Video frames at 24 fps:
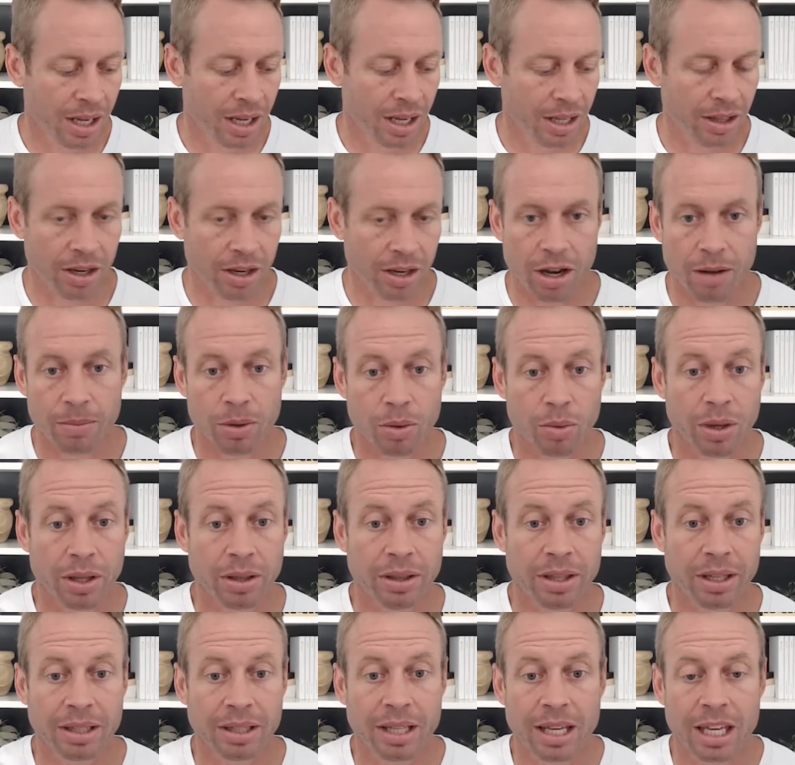And the number
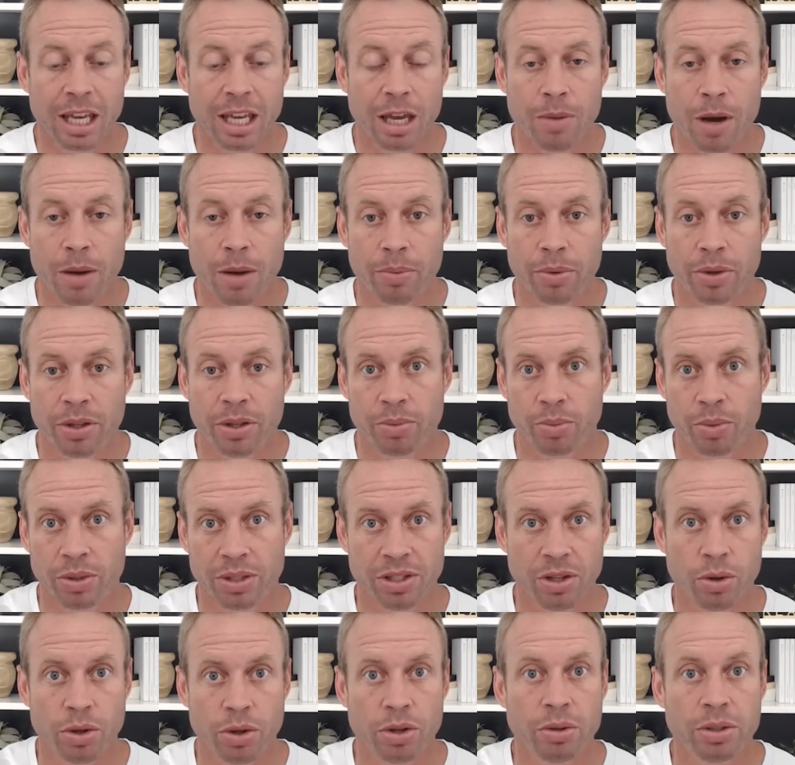one thing they came up with
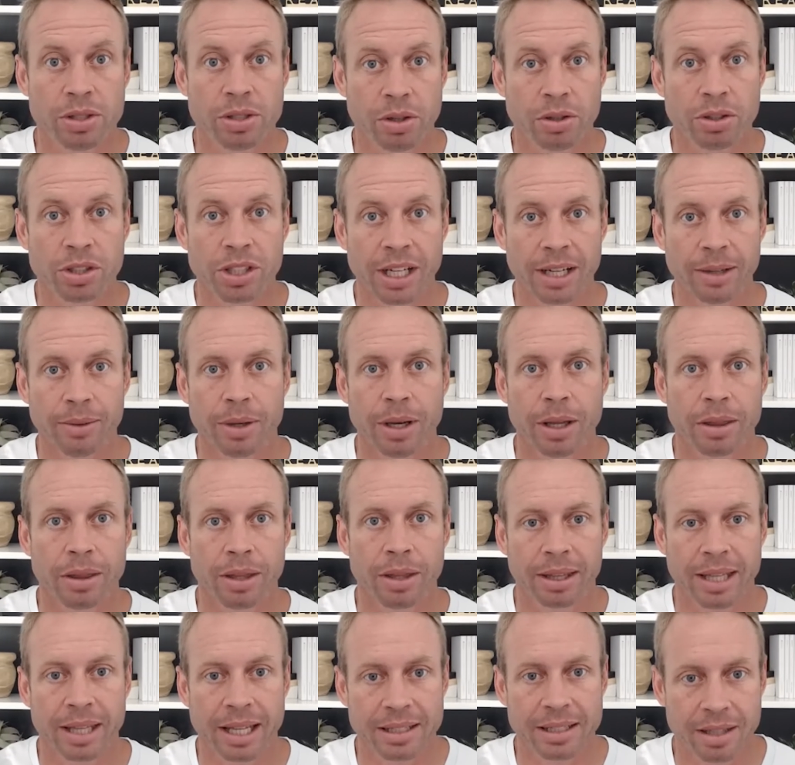was who you associate with.
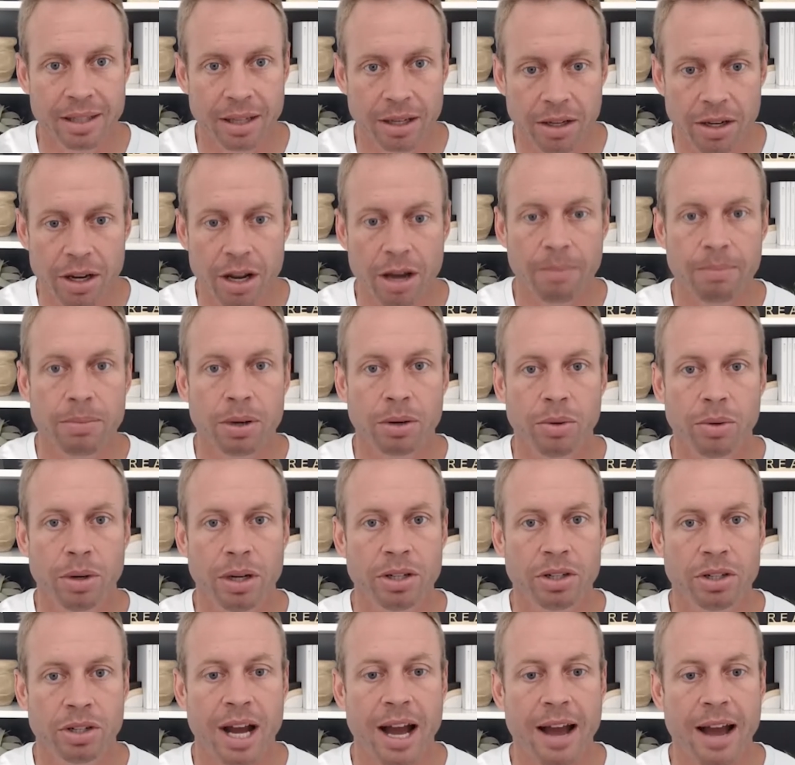Like that's the number
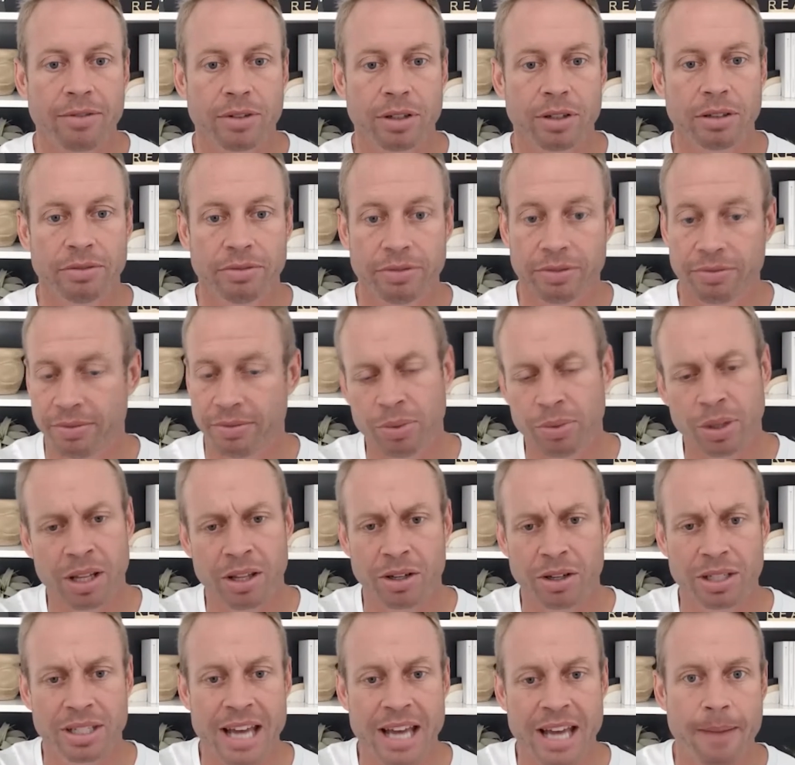one driver of
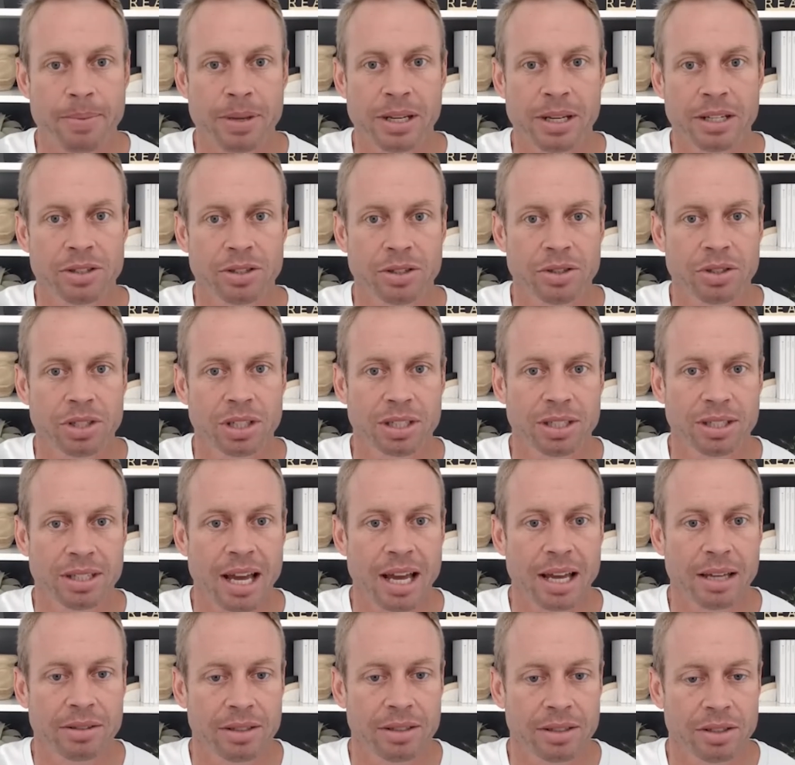whether it's happiness or
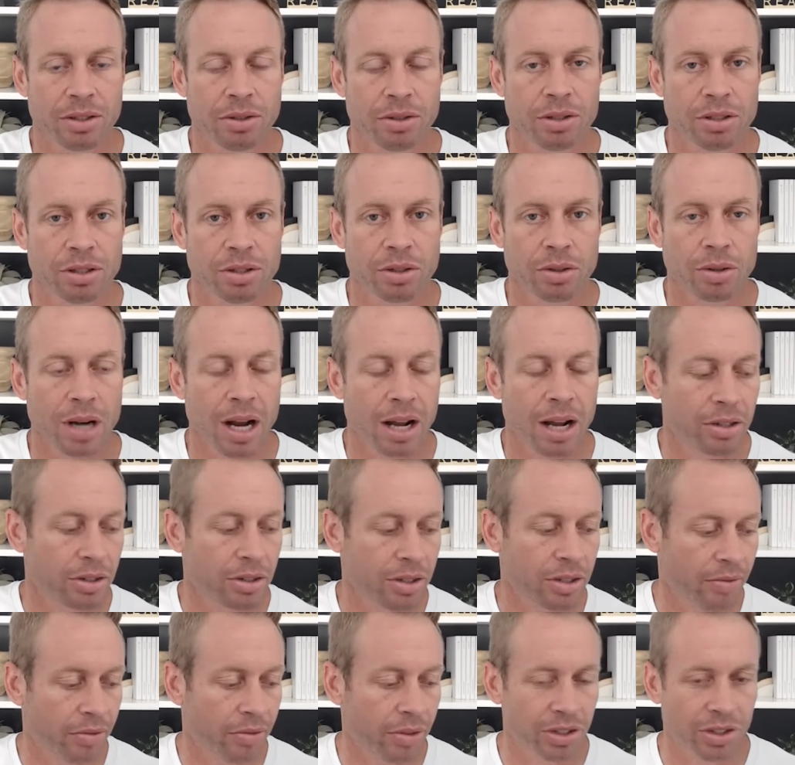success, is who you surround
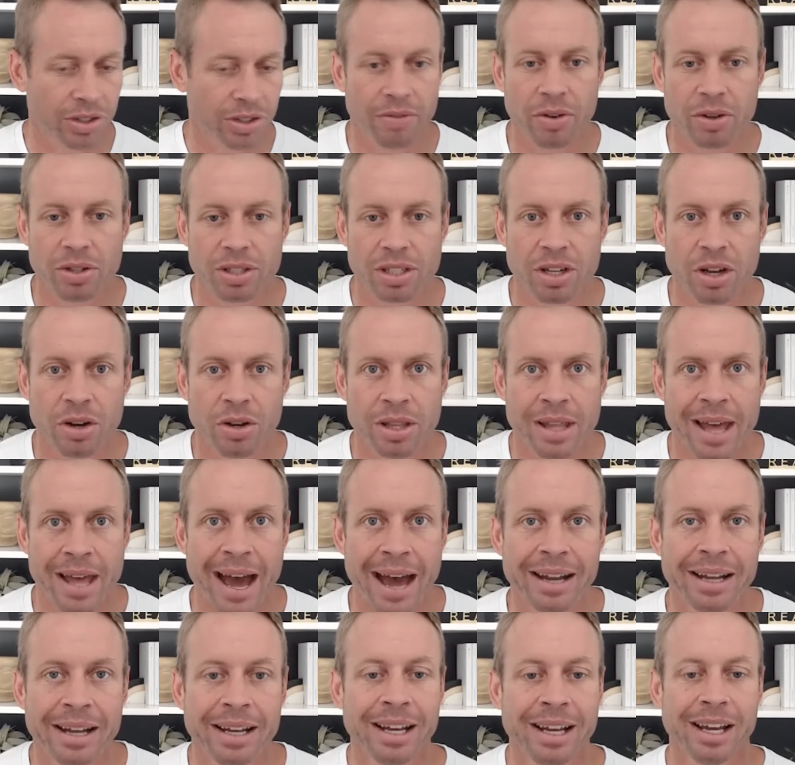yourself with. So I've always known that,
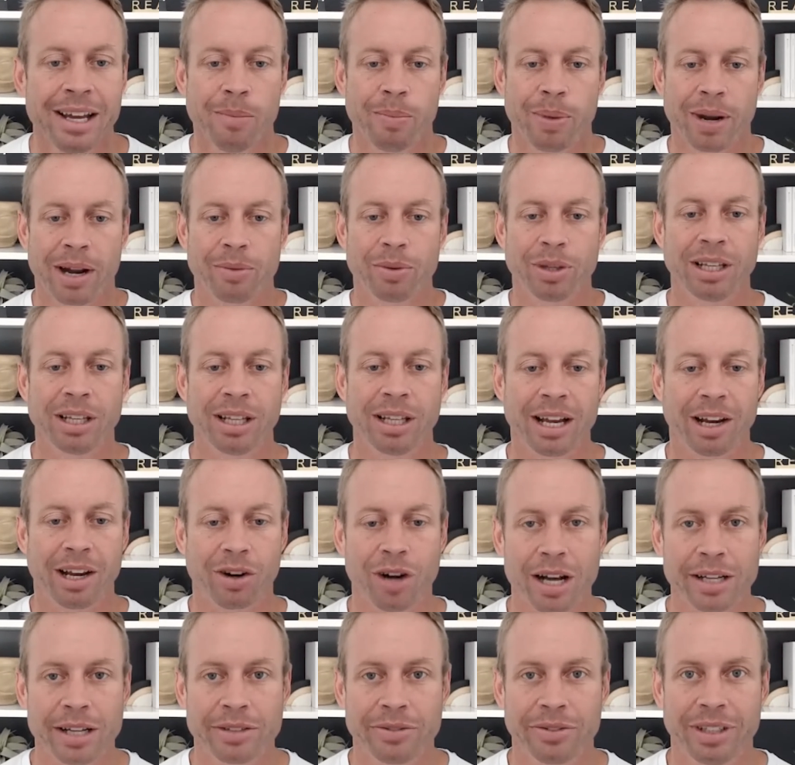but I really like
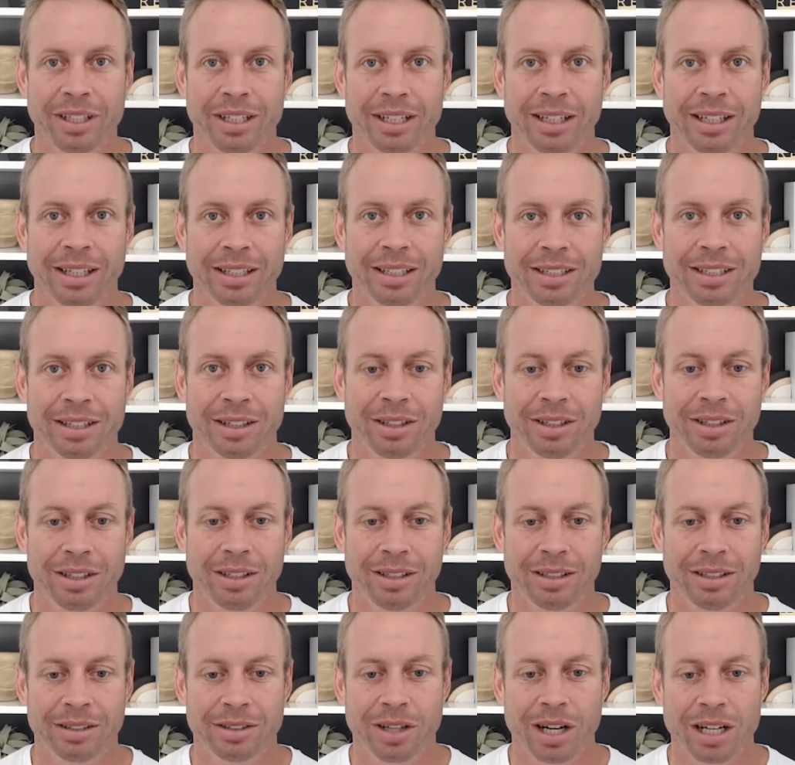CrossFit. I like to go
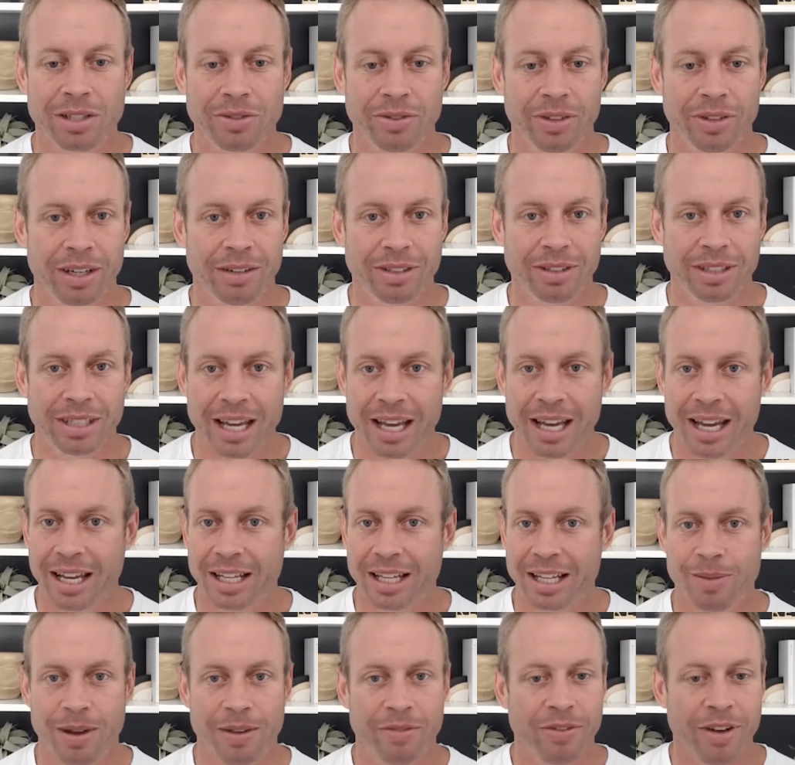to CrossFit every day.
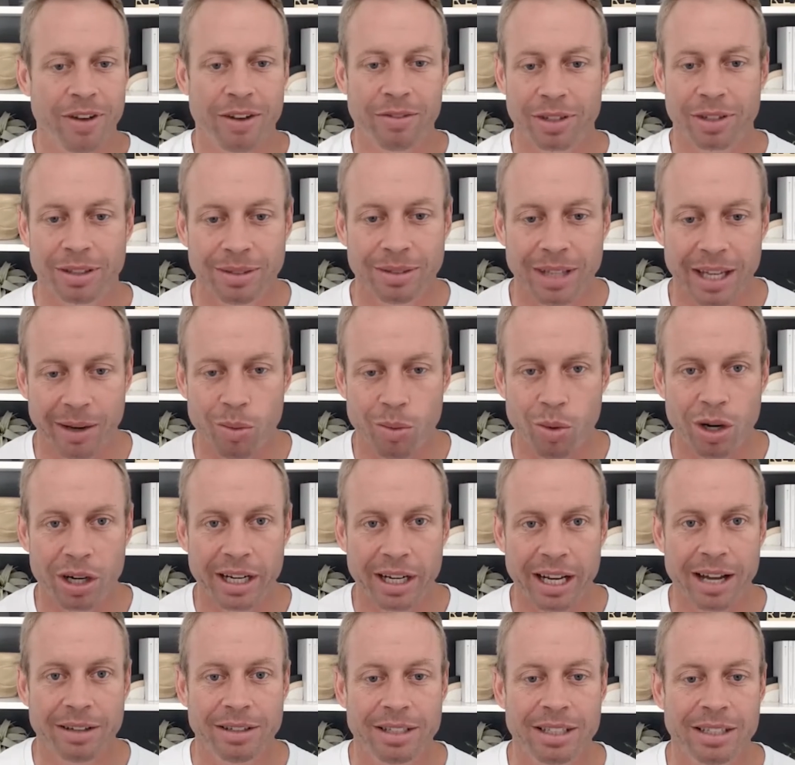It's my favorite like
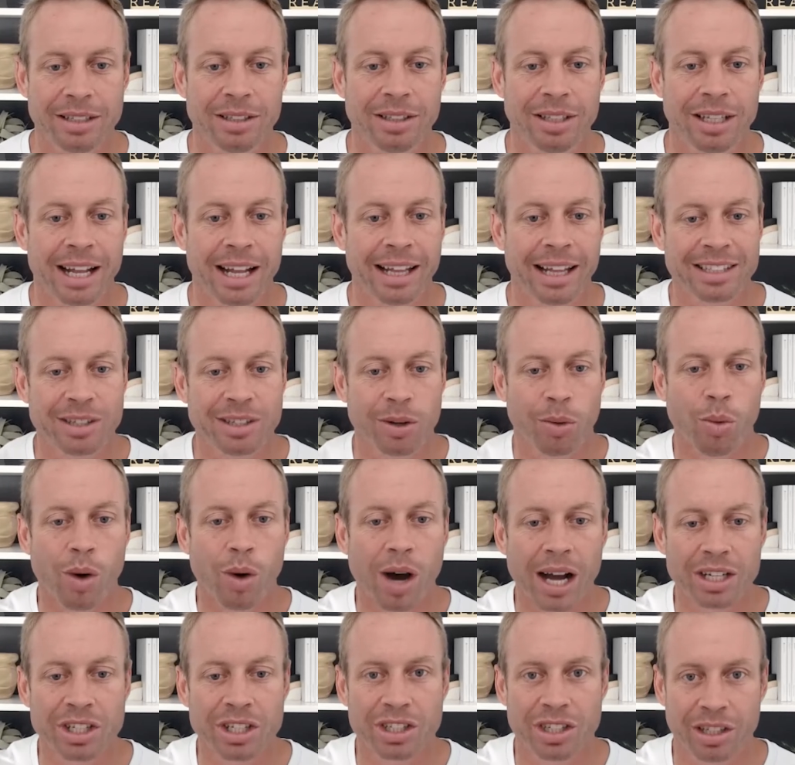workout deal. And I like to
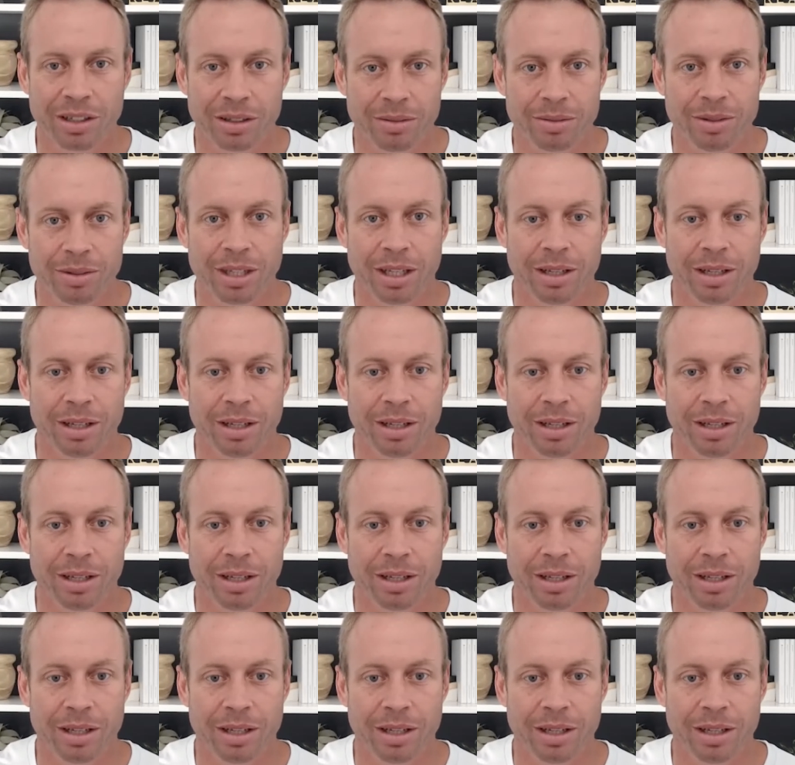watch the